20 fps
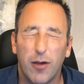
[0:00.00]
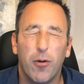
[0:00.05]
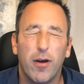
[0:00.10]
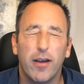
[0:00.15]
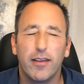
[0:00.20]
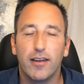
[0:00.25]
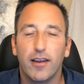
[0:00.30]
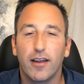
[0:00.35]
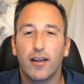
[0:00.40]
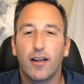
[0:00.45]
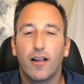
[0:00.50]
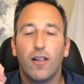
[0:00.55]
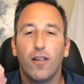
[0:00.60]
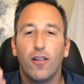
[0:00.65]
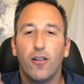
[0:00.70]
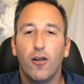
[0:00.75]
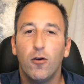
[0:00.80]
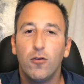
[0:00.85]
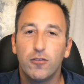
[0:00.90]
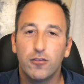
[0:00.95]
I want you to
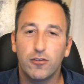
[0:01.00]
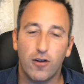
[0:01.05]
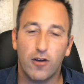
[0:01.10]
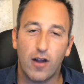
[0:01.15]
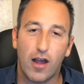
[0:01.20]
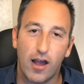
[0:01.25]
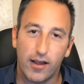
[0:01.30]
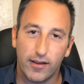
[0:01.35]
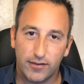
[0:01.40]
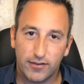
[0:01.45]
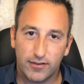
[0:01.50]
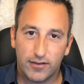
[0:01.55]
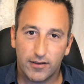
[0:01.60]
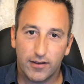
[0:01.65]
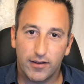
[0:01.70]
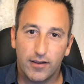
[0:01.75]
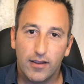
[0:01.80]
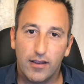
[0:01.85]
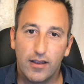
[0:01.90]
close your eyes,